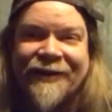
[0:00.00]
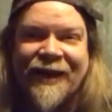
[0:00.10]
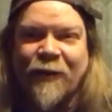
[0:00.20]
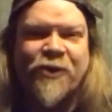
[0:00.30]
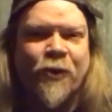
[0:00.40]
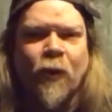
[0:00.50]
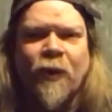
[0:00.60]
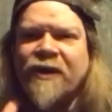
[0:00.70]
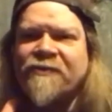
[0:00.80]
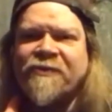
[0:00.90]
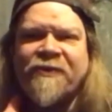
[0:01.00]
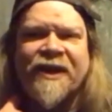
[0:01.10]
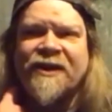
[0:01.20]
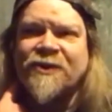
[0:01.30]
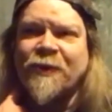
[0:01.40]
Yeah. I went through a
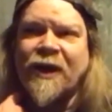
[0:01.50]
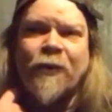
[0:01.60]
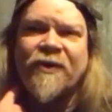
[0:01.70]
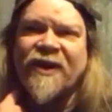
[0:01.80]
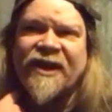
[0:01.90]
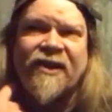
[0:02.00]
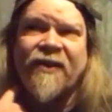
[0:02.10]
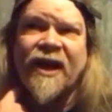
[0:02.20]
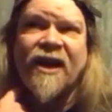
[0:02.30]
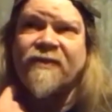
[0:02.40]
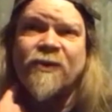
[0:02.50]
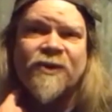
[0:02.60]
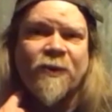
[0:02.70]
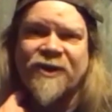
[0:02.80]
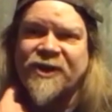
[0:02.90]
phase where I went about a year and a half. I
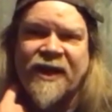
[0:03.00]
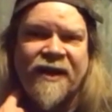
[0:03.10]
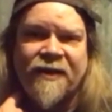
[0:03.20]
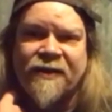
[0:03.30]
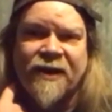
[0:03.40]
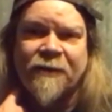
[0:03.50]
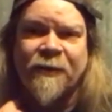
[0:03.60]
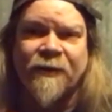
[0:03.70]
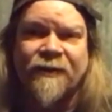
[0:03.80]
wasn't watching anything anymore.